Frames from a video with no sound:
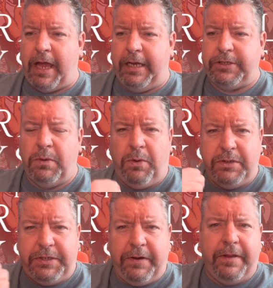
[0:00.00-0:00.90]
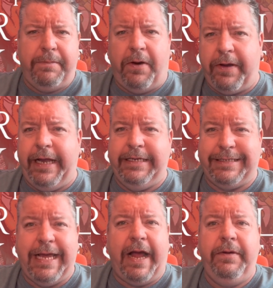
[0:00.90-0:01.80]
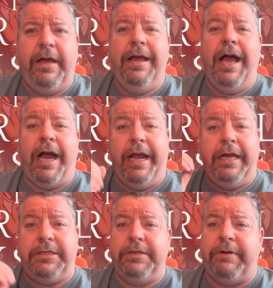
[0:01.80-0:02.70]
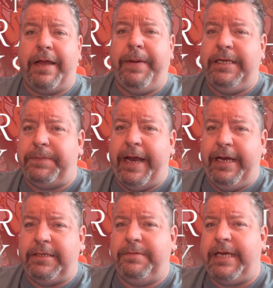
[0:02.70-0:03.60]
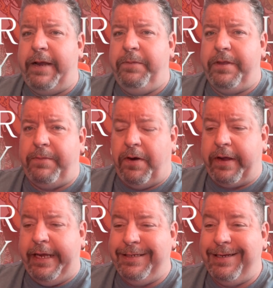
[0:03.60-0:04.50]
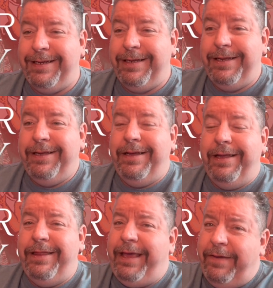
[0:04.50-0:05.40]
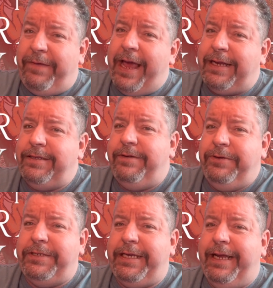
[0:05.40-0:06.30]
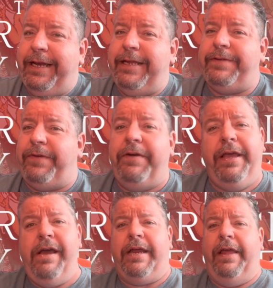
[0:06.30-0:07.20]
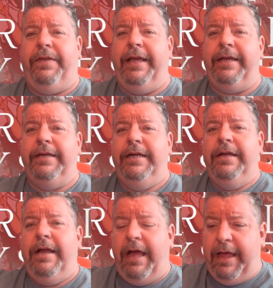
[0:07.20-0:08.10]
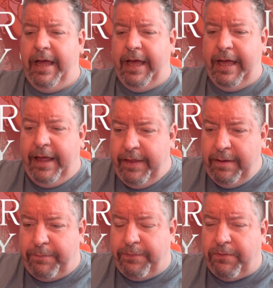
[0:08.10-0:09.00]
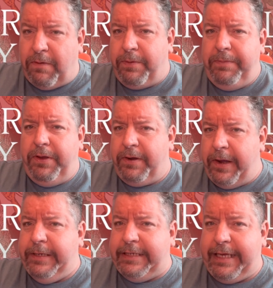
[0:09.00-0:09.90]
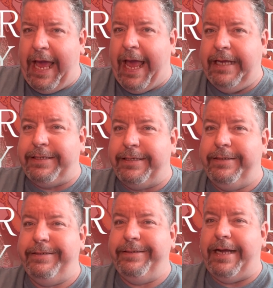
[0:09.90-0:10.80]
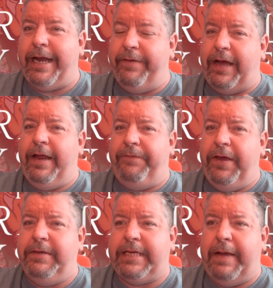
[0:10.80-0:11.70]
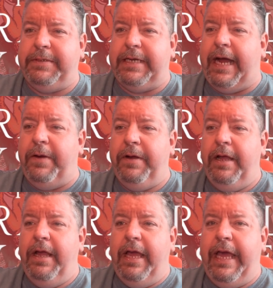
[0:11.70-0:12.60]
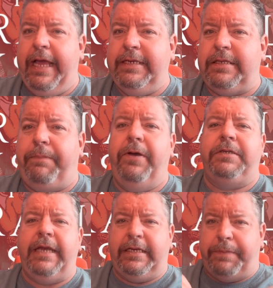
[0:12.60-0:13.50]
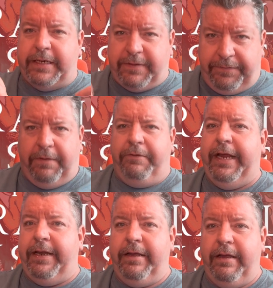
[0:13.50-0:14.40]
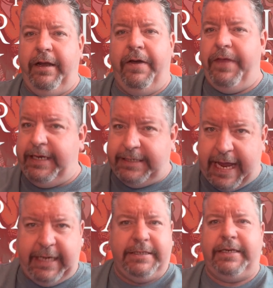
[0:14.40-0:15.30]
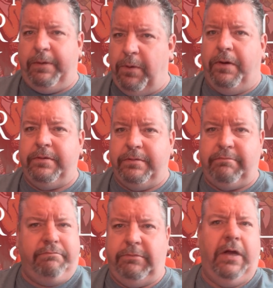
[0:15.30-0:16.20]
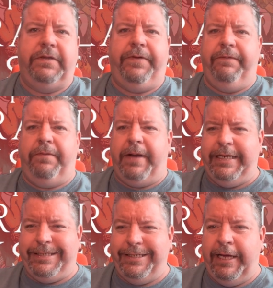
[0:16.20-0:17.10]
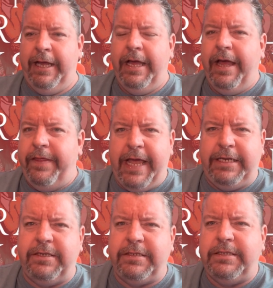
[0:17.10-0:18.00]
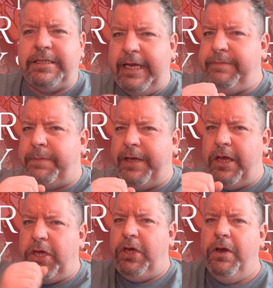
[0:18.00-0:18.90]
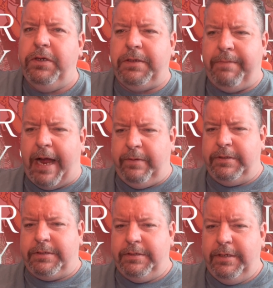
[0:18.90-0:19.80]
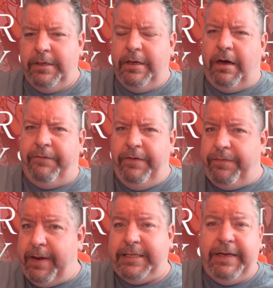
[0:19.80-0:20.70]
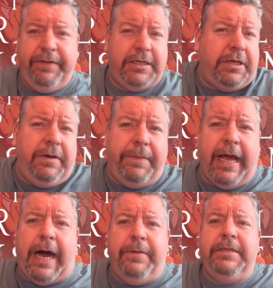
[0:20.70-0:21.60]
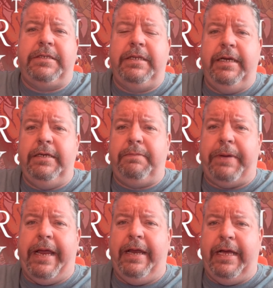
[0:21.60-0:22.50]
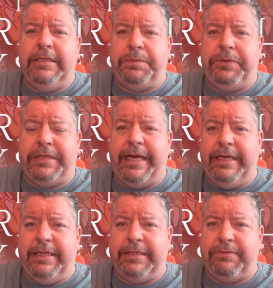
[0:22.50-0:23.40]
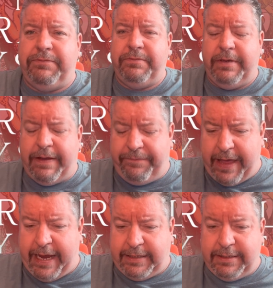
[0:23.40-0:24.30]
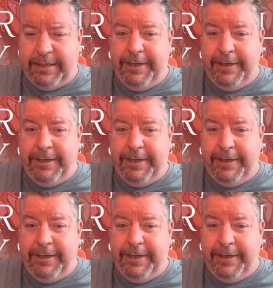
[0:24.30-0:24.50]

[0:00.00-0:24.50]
So once you got the markings down, and I do recommend spending some time with the markings, the effect and the routine is very good, I think. The problem you're going to get, and I've had it a few times now, is the person expects a full reading. They desperately want loads of information. There doesn't seem to be a huge amount of information, even the 2.5 hours that Ben has presented this effect.